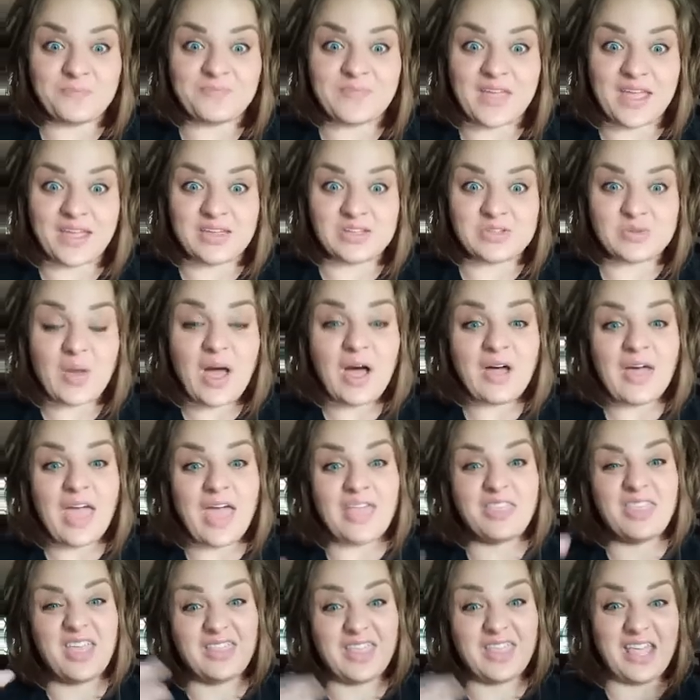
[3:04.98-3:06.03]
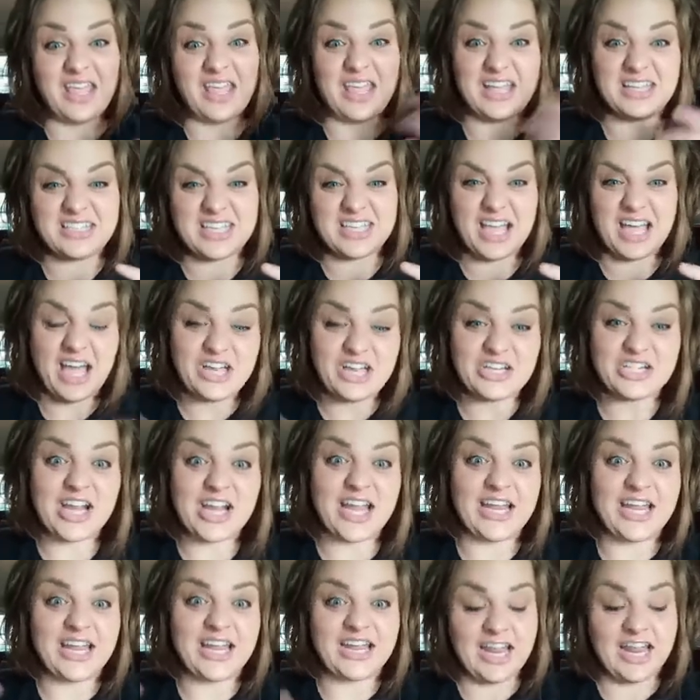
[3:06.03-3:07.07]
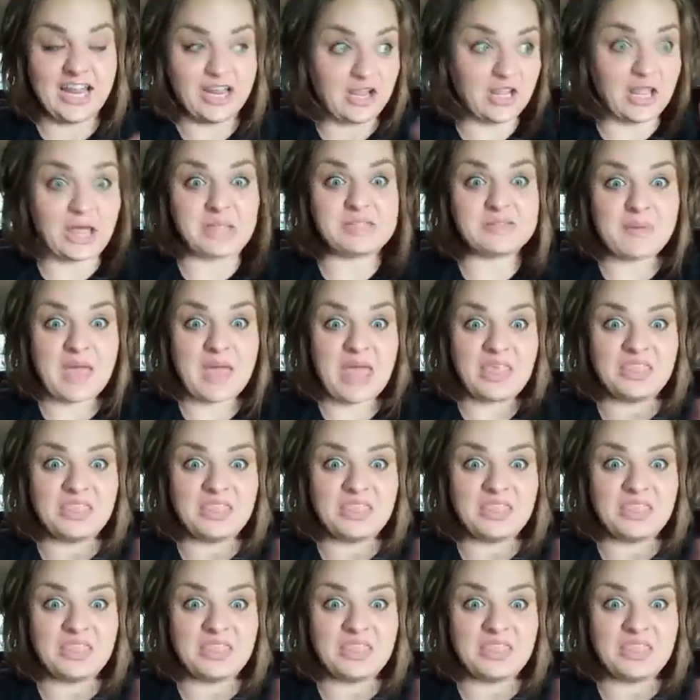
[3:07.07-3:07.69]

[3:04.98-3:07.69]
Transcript: as well, and then they get dehydrated, and lots of bad